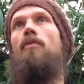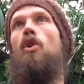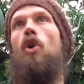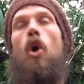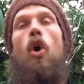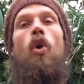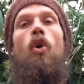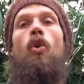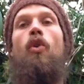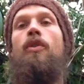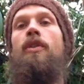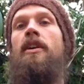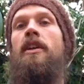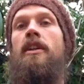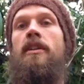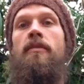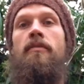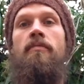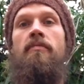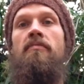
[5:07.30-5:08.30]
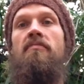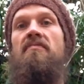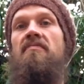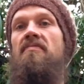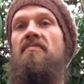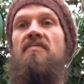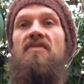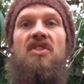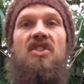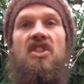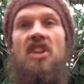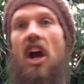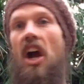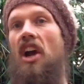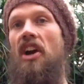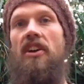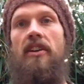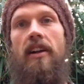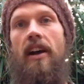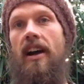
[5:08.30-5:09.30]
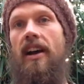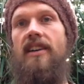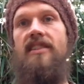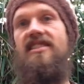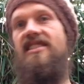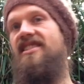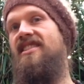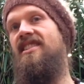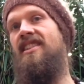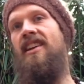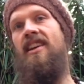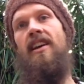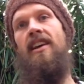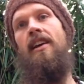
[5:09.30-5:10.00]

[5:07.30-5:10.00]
golden stardust.